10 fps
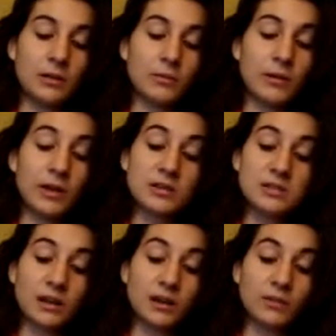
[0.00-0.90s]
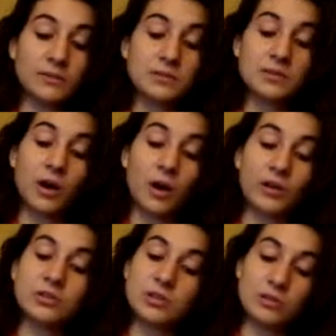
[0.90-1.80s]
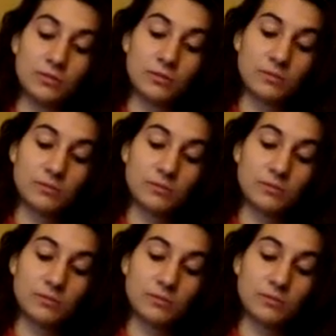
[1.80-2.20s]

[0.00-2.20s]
and we ourselves are too.